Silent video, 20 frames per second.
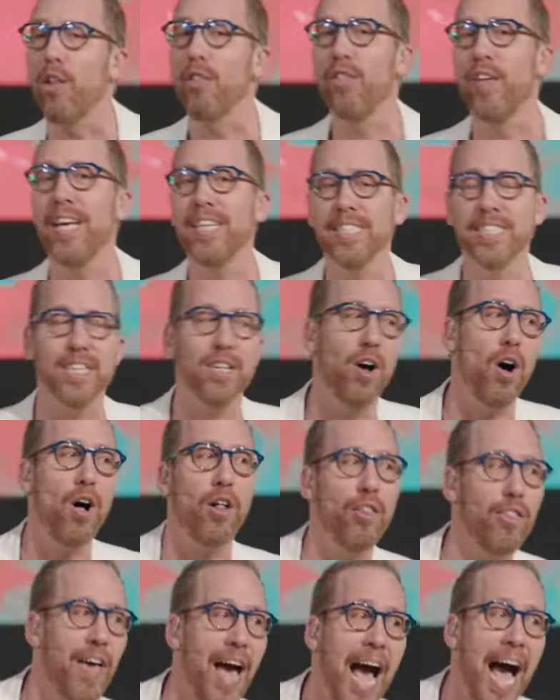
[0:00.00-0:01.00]
this and
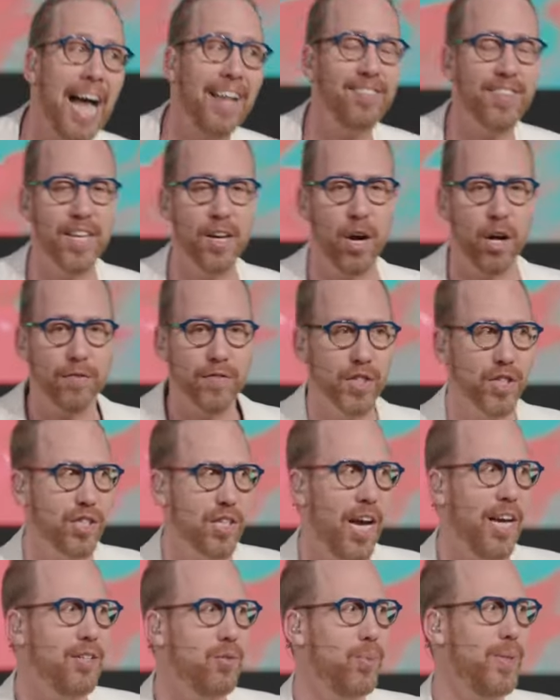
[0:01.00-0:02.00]
all that, then all of a
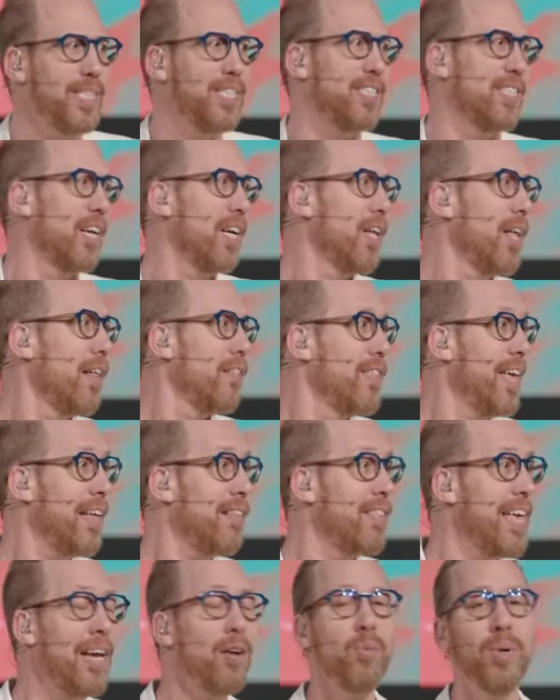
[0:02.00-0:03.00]
sudden we just,
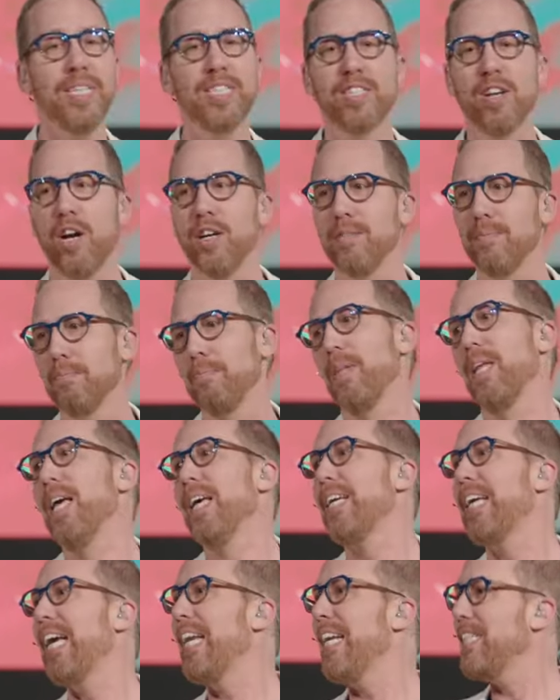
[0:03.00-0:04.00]
then we start
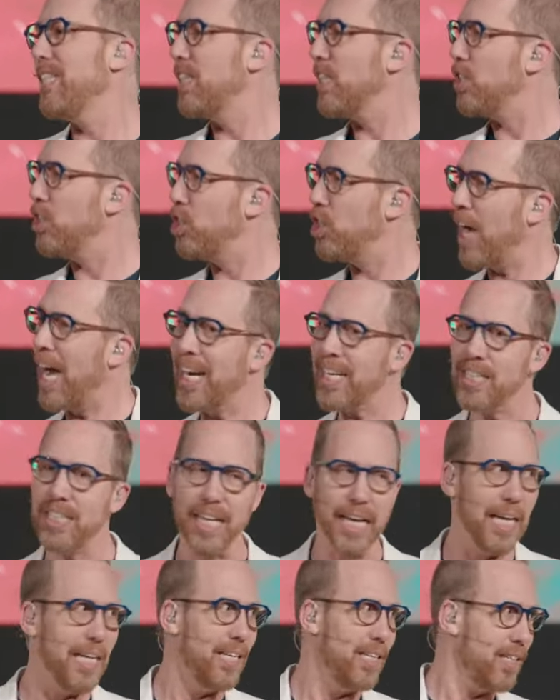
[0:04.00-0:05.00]
getting
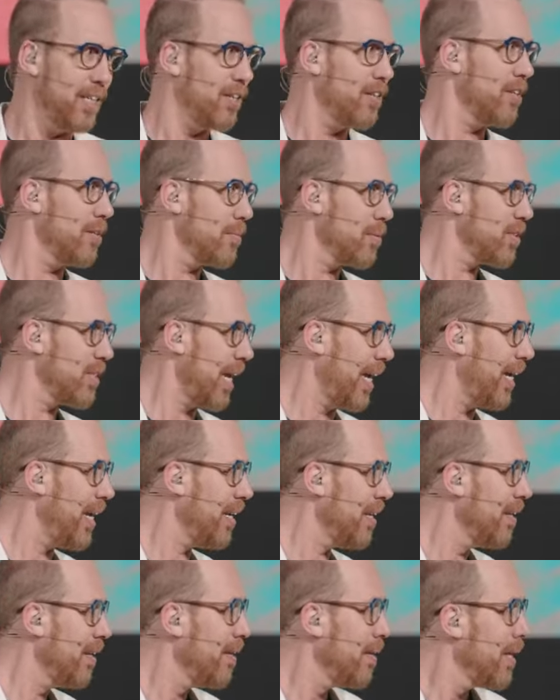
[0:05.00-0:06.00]
dejected. You know what I'm
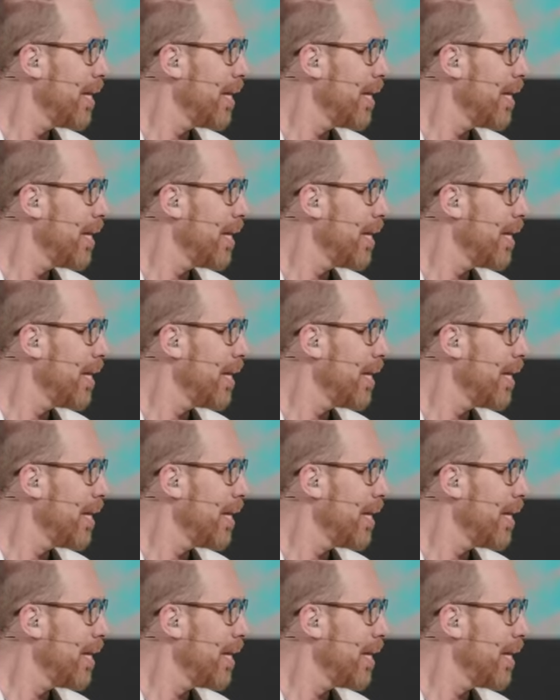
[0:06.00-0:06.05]
saying?